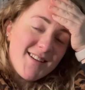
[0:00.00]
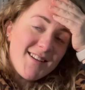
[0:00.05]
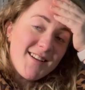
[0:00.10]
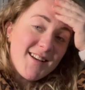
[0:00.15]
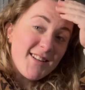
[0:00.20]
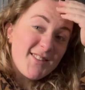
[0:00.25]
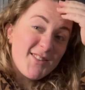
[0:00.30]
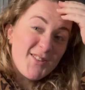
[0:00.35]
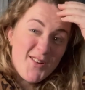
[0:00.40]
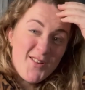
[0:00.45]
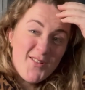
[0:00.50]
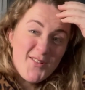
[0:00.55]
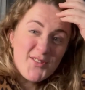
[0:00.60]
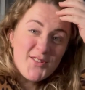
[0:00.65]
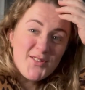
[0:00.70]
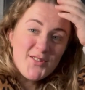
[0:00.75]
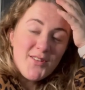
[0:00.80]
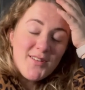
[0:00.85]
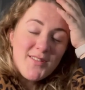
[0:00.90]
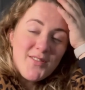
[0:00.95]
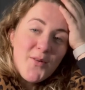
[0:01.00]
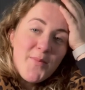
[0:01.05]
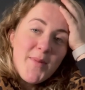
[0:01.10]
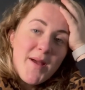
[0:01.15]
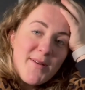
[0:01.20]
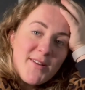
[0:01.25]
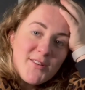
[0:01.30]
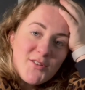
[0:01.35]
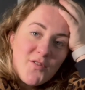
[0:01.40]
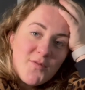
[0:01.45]
don't know, I just thought
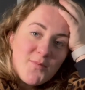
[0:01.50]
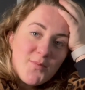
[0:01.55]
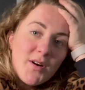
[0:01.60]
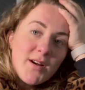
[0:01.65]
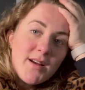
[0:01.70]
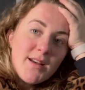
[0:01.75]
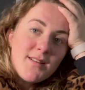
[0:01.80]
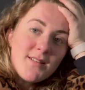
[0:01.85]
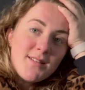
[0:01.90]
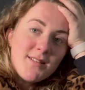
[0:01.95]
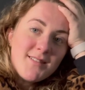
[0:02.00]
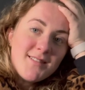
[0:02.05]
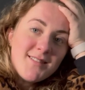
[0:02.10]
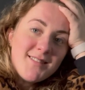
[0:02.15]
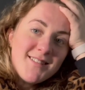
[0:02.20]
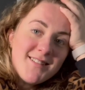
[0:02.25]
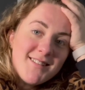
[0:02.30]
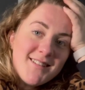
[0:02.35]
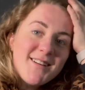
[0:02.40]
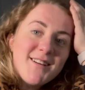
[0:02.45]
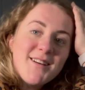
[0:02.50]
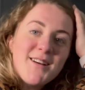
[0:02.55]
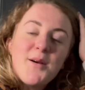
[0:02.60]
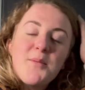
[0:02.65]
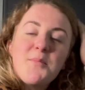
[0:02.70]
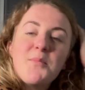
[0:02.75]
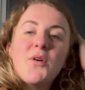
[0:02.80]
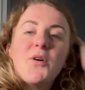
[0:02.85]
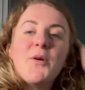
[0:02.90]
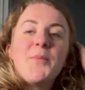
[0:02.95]
maybe it's off-putting.
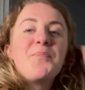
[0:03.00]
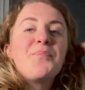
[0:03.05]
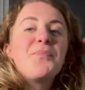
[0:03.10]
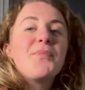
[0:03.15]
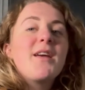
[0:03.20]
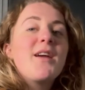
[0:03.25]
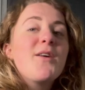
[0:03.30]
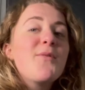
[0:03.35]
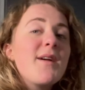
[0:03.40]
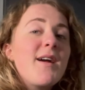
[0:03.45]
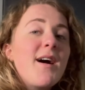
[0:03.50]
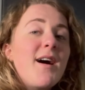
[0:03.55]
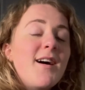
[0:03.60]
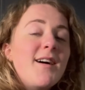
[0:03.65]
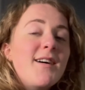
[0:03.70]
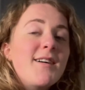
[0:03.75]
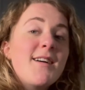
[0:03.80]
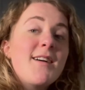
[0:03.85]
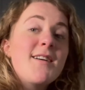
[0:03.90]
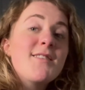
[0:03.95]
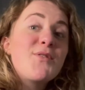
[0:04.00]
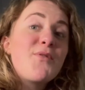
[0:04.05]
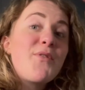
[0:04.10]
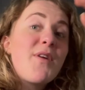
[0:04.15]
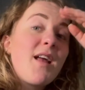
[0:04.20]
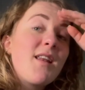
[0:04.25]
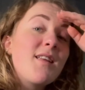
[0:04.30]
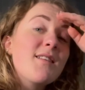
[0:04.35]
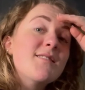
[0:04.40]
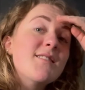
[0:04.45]
But here we are, here's the
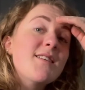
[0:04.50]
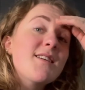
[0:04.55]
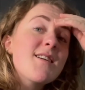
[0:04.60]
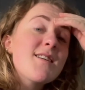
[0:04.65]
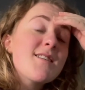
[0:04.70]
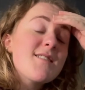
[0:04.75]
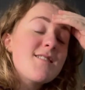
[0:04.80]
reality.